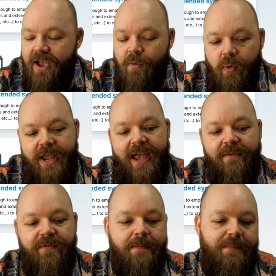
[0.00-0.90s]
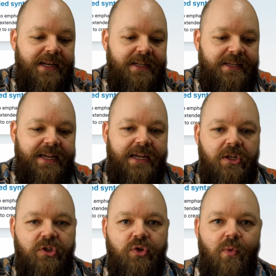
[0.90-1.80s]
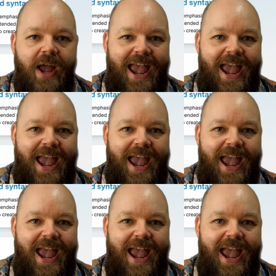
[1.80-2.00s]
We have the ability to